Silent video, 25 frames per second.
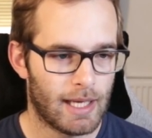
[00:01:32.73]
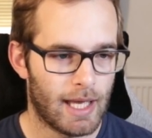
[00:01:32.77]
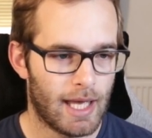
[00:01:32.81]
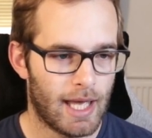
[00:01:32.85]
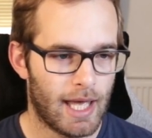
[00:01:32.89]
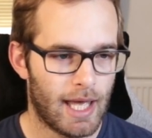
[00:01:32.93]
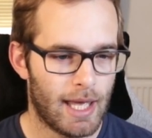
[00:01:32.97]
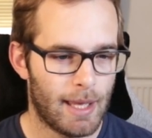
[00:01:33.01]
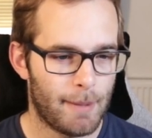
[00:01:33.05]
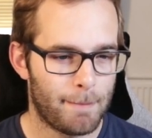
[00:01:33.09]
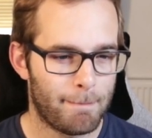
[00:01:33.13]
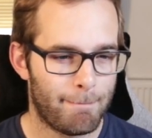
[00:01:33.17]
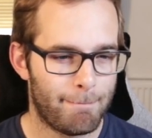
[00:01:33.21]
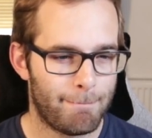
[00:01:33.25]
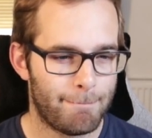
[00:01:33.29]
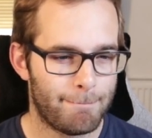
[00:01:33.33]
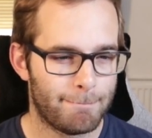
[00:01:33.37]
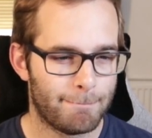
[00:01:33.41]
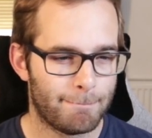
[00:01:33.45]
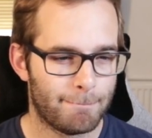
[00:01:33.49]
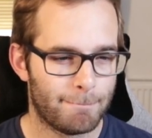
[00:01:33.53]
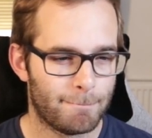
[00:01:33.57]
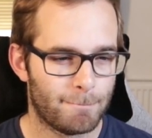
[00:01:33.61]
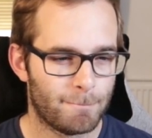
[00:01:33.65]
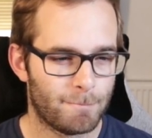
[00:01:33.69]
Um,
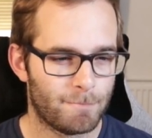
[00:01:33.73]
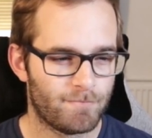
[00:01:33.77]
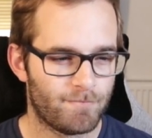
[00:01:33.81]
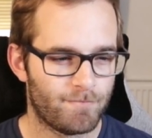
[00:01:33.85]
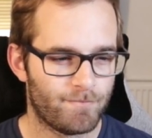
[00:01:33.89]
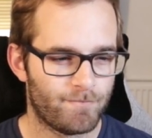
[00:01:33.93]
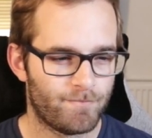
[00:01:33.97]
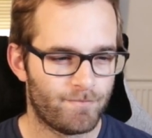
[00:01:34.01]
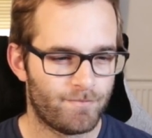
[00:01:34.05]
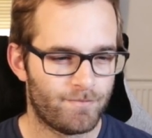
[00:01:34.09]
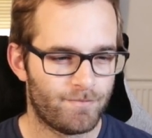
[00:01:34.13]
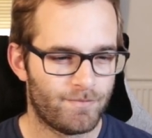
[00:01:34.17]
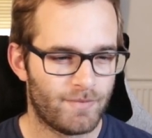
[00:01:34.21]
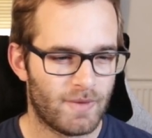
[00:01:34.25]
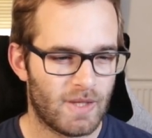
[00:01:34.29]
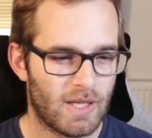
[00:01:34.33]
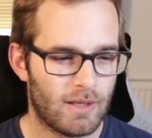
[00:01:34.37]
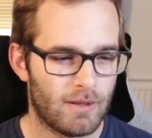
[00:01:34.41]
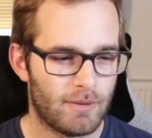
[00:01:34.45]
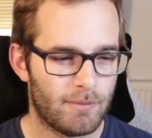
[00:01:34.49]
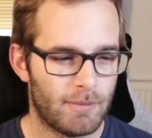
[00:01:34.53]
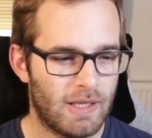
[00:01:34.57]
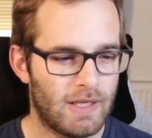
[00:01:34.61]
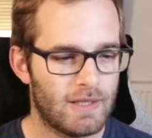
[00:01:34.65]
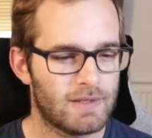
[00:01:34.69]

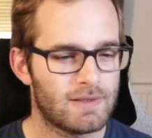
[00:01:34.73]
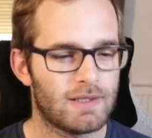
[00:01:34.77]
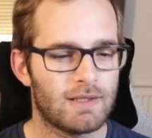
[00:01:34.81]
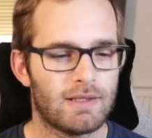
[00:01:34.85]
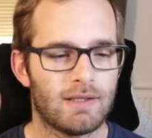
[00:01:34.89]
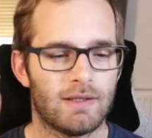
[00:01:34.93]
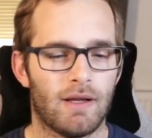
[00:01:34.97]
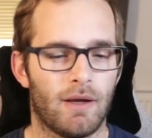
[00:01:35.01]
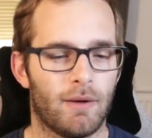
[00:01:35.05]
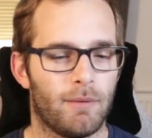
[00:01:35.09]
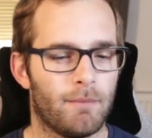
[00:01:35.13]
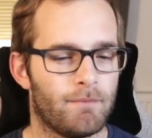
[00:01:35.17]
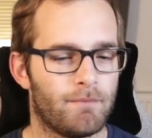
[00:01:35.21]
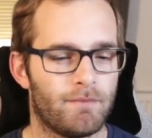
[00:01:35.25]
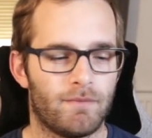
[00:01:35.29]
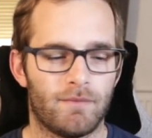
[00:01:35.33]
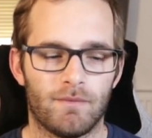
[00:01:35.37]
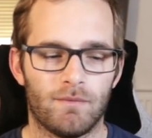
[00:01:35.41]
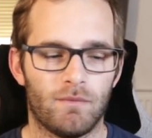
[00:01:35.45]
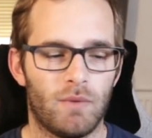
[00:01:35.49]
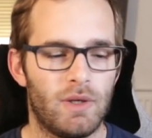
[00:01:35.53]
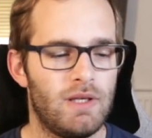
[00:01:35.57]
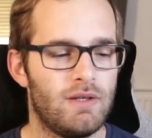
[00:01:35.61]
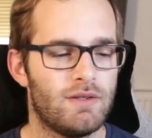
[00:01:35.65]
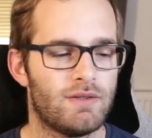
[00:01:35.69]
because, I don't know,
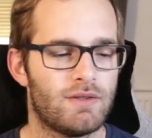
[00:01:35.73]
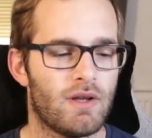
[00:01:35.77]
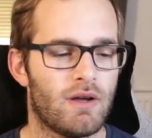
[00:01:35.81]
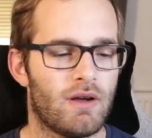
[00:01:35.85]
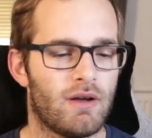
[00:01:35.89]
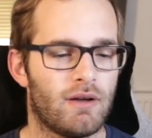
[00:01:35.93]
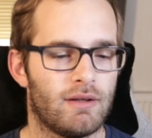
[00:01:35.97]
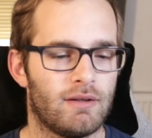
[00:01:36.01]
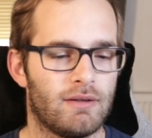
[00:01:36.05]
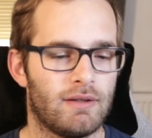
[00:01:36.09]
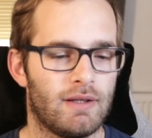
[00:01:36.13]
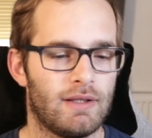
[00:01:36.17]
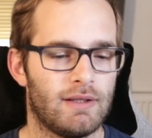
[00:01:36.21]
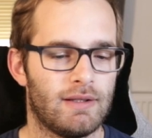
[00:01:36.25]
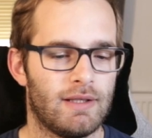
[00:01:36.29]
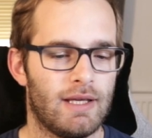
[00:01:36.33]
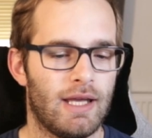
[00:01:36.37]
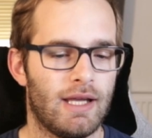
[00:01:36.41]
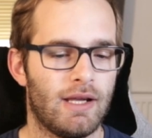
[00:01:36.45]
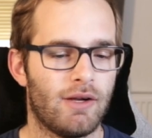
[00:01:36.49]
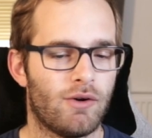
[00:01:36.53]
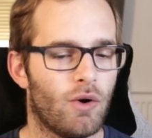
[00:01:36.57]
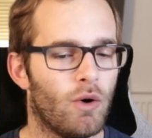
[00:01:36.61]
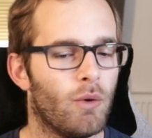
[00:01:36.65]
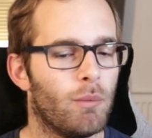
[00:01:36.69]
when you start
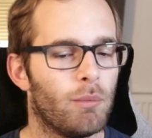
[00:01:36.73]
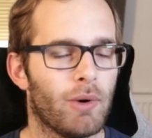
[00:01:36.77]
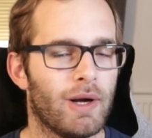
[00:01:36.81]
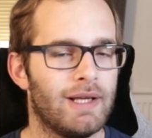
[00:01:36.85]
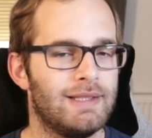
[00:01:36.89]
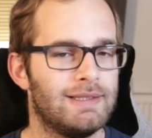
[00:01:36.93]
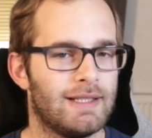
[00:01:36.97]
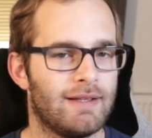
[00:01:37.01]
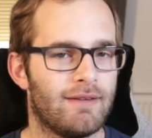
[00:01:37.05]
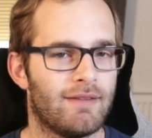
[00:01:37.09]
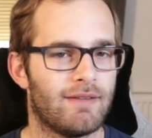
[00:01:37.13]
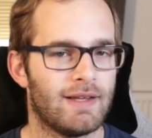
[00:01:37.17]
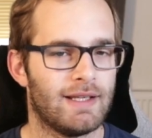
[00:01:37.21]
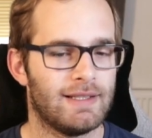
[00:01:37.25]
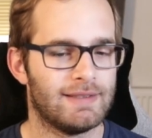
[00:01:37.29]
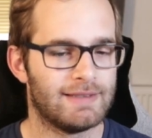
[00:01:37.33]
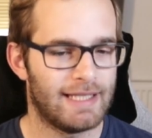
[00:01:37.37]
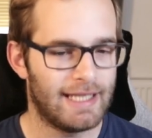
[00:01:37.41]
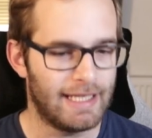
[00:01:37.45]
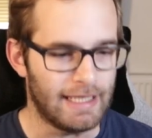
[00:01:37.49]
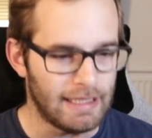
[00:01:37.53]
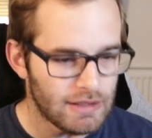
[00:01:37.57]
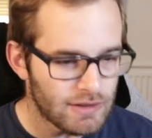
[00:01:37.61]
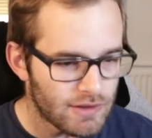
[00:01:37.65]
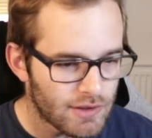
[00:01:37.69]
incorporating things
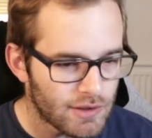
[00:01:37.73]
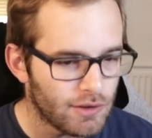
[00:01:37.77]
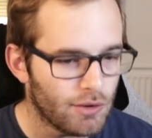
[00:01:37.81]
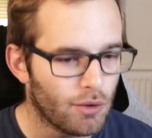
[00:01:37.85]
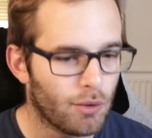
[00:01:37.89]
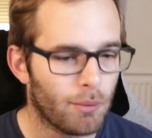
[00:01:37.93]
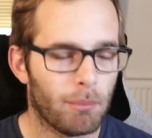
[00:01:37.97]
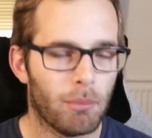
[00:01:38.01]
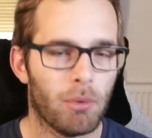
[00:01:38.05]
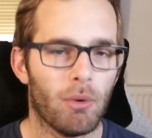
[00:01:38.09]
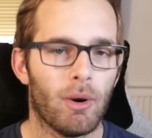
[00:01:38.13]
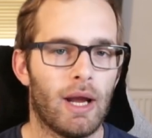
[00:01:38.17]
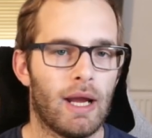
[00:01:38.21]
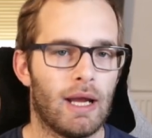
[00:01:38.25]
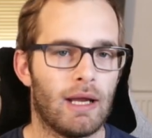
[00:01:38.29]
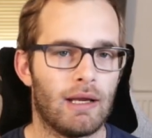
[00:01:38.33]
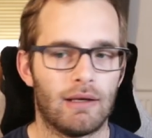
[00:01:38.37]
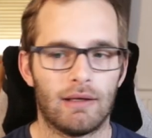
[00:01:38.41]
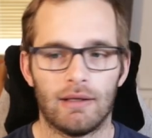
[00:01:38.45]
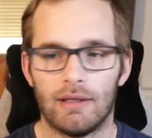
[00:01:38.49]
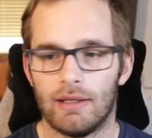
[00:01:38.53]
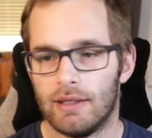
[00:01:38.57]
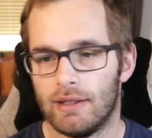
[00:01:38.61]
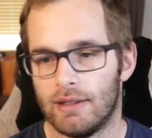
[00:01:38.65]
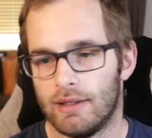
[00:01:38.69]
into your brain,
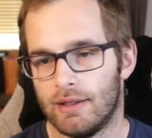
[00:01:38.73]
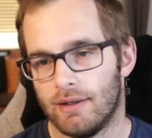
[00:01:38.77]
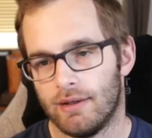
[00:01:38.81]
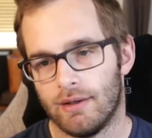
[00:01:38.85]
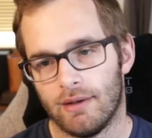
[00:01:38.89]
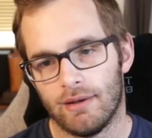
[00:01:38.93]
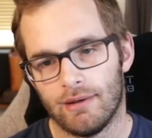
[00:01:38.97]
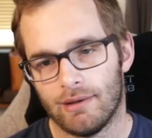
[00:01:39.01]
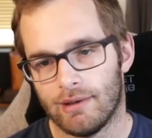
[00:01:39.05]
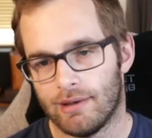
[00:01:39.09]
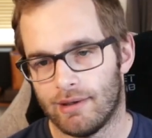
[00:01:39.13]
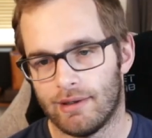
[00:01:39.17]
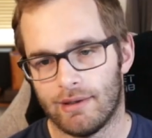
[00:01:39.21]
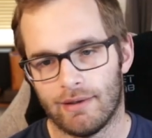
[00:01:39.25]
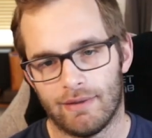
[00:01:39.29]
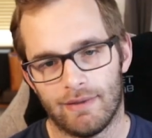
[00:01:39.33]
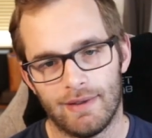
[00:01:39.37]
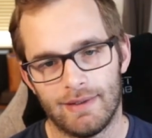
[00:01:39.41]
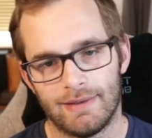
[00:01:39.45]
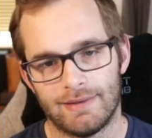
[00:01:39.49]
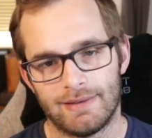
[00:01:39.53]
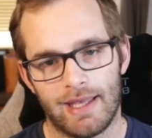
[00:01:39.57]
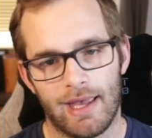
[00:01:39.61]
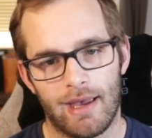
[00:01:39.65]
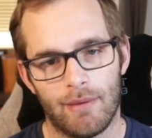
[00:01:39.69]
oh,
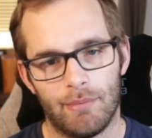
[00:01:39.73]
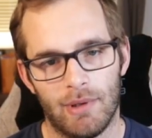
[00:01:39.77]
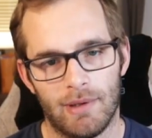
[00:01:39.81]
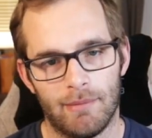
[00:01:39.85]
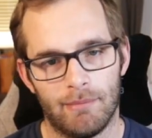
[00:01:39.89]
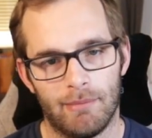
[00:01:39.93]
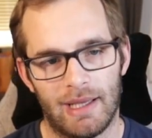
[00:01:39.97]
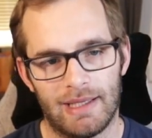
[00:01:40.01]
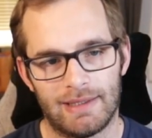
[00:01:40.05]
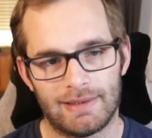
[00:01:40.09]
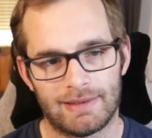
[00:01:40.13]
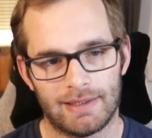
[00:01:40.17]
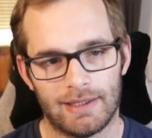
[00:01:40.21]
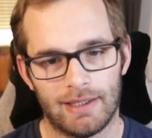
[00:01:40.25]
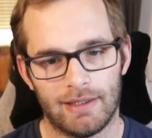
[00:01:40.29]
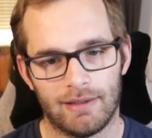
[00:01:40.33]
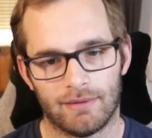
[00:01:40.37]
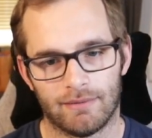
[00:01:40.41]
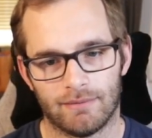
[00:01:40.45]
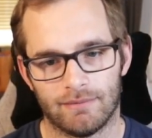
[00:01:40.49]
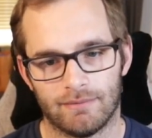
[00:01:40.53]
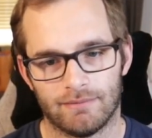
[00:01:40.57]
things get a bit messy.